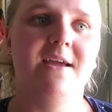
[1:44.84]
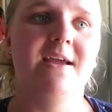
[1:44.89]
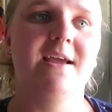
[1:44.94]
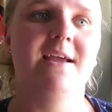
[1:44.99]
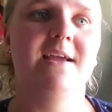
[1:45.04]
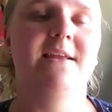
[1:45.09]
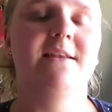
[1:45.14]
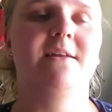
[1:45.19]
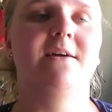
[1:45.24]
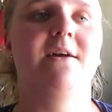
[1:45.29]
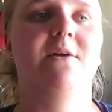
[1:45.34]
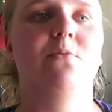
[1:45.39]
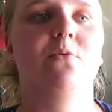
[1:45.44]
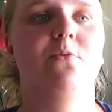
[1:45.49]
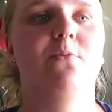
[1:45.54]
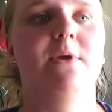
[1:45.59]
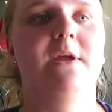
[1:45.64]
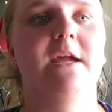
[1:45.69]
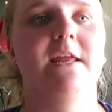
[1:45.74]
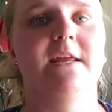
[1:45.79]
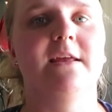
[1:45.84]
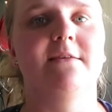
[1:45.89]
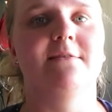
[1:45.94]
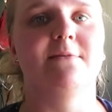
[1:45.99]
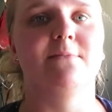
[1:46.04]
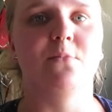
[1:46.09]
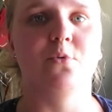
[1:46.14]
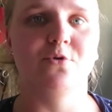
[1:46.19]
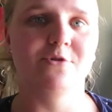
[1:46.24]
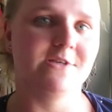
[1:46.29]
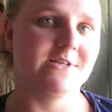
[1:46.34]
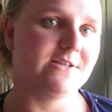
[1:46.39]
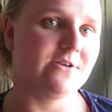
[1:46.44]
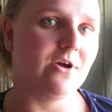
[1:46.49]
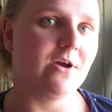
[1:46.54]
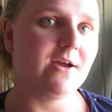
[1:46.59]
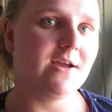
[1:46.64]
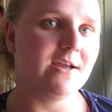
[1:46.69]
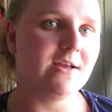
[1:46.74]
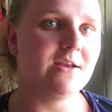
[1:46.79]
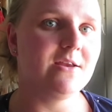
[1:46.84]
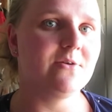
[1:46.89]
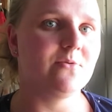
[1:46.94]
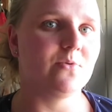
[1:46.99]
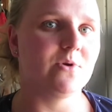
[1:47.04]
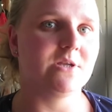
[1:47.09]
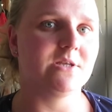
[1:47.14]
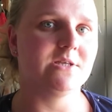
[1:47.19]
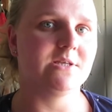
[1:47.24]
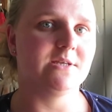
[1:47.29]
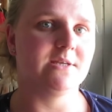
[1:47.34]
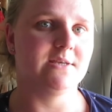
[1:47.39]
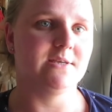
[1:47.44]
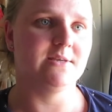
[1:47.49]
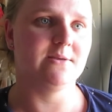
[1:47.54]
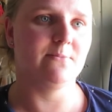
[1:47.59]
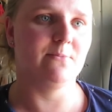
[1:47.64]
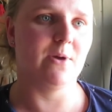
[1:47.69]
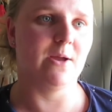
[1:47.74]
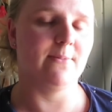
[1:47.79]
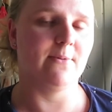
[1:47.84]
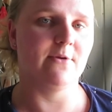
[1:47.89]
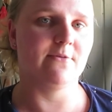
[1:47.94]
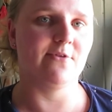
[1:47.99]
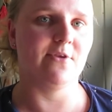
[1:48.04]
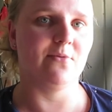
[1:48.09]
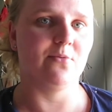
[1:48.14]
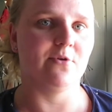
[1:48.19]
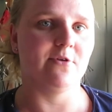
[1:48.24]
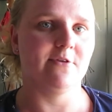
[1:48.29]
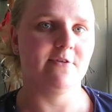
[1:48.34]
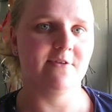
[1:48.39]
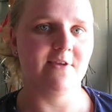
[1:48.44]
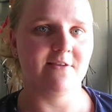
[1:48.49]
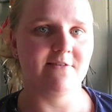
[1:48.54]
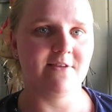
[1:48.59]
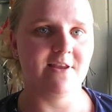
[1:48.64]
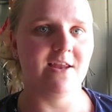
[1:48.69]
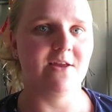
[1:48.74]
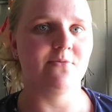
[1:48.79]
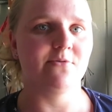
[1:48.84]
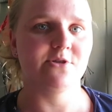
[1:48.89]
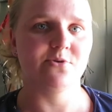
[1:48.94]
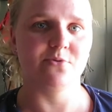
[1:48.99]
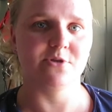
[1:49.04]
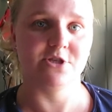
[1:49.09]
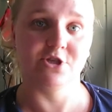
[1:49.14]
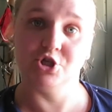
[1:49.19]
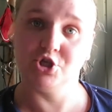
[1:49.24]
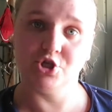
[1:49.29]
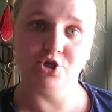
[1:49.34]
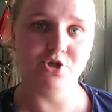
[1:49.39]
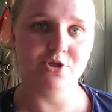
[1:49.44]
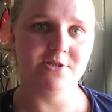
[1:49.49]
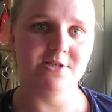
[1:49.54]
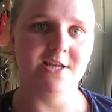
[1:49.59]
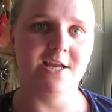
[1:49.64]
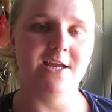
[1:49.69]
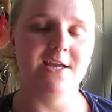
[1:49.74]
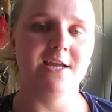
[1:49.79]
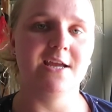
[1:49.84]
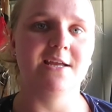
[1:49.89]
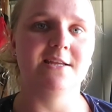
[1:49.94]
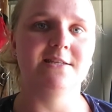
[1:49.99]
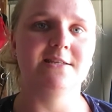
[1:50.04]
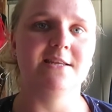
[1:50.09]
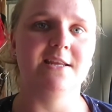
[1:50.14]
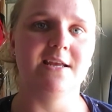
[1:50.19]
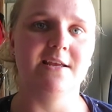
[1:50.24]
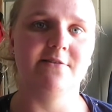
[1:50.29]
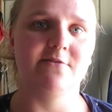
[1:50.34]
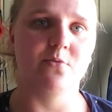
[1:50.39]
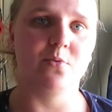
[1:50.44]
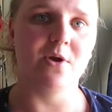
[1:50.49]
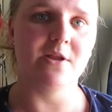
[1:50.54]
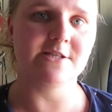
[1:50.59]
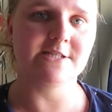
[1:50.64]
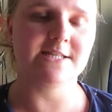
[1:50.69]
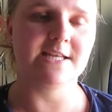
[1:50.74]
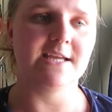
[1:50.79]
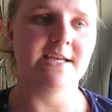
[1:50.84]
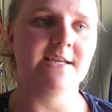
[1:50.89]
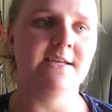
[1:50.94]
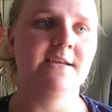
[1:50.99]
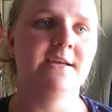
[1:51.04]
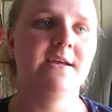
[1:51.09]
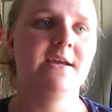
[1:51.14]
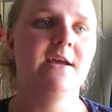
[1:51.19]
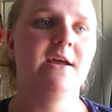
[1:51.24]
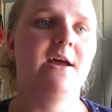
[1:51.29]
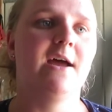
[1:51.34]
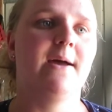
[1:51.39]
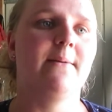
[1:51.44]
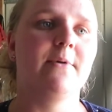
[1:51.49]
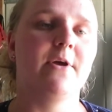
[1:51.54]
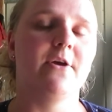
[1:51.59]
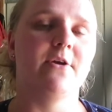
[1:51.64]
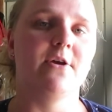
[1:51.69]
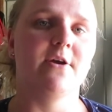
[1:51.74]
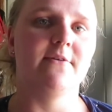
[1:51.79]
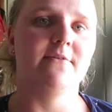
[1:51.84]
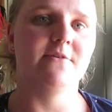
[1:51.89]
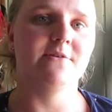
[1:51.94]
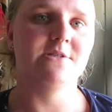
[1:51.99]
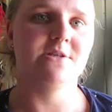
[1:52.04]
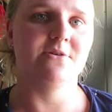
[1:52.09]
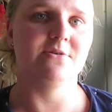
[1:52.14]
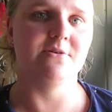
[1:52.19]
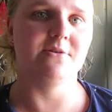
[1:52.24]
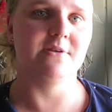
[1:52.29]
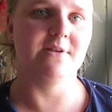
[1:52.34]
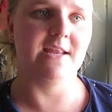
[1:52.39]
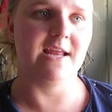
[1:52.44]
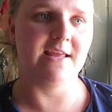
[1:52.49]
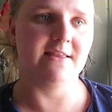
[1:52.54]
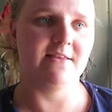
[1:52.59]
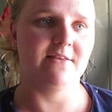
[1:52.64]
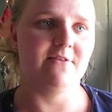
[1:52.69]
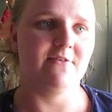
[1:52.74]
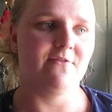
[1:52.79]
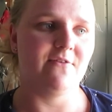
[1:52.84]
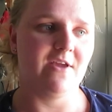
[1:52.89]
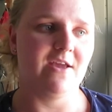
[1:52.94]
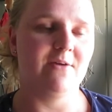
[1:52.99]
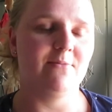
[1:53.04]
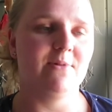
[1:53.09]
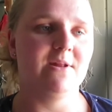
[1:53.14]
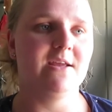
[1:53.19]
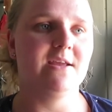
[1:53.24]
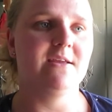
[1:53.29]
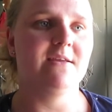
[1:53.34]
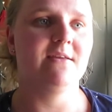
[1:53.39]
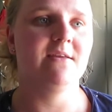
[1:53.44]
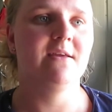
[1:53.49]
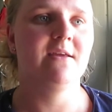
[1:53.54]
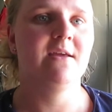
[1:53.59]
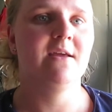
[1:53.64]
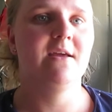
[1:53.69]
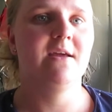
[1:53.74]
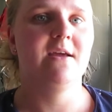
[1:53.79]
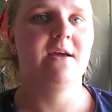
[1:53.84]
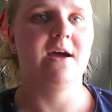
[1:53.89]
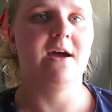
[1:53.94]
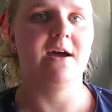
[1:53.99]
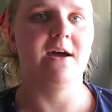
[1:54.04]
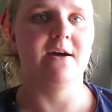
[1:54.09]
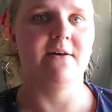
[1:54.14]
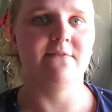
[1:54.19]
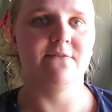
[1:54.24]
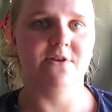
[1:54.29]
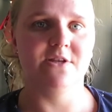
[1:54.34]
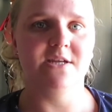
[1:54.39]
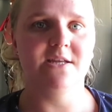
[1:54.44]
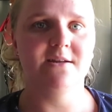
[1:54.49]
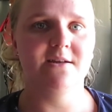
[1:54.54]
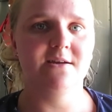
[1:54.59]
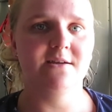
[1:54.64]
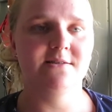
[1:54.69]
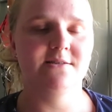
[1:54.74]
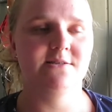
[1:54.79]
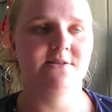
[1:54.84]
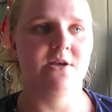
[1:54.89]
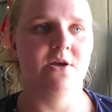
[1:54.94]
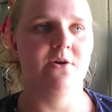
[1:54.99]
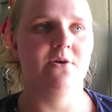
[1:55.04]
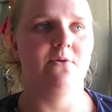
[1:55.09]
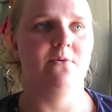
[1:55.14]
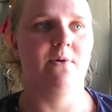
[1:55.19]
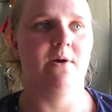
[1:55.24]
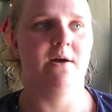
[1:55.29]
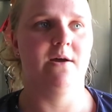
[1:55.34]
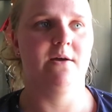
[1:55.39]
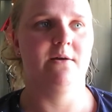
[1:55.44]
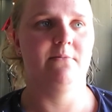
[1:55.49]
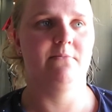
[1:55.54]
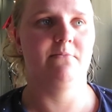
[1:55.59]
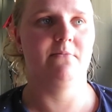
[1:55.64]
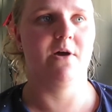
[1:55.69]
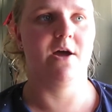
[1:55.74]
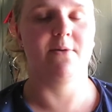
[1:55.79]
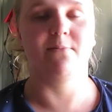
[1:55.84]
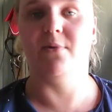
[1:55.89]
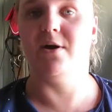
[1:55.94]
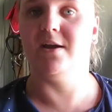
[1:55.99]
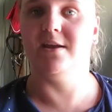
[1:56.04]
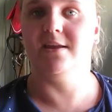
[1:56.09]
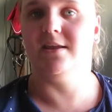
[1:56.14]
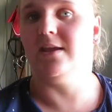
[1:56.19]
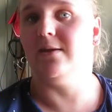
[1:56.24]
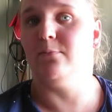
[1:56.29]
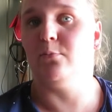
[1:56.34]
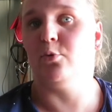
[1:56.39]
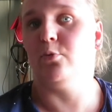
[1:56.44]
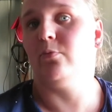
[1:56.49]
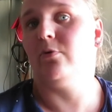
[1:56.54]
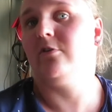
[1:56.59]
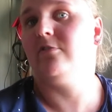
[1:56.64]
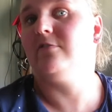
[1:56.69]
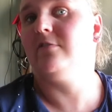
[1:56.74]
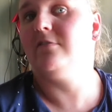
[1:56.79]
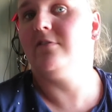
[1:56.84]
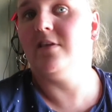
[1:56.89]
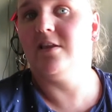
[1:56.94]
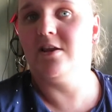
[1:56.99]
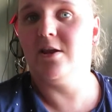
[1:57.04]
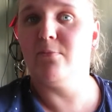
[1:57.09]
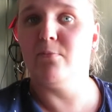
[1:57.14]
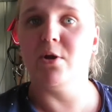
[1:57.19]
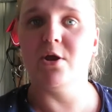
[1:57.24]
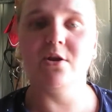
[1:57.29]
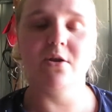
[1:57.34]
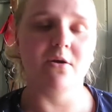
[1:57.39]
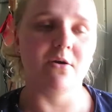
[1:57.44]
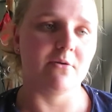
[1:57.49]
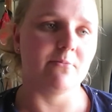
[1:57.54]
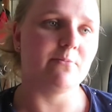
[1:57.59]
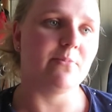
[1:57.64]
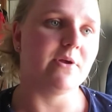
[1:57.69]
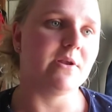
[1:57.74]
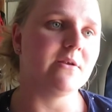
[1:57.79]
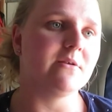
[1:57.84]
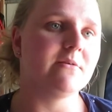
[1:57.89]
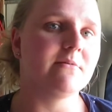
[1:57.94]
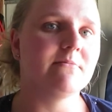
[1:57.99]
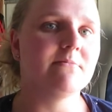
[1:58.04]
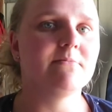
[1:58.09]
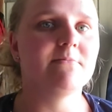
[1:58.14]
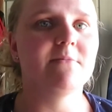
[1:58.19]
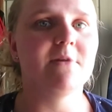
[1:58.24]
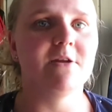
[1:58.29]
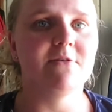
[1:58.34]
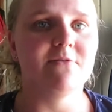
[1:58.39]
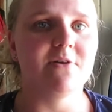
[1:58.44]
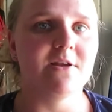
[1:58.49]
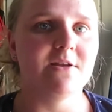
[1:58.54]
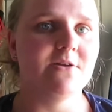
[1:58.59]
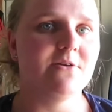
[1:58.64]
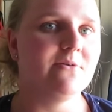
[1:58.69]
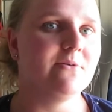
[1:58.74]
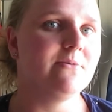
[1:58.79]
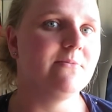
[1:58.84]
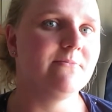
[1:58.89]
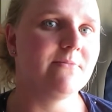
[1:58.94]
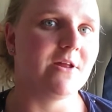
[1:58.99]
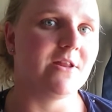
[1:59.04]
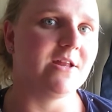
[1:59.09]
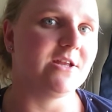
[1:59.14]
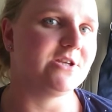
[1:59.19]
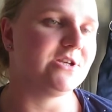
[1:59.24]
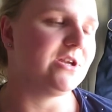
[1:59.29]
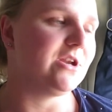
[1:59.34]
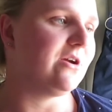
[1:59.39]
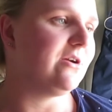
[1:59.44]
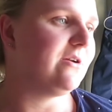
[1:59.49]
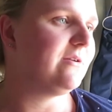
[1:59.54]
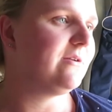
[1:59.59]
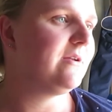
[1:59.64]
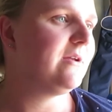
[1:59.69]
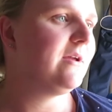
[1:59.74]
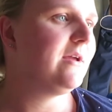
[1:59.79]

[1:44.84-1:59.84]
and I will be getting some more tonight which my birthday was yesterday which was a Tuesday and today is a Wednesday I'm going over to Nathan's family uh, for dinner so um, I might get more presents and I might not but if I do I'll let you know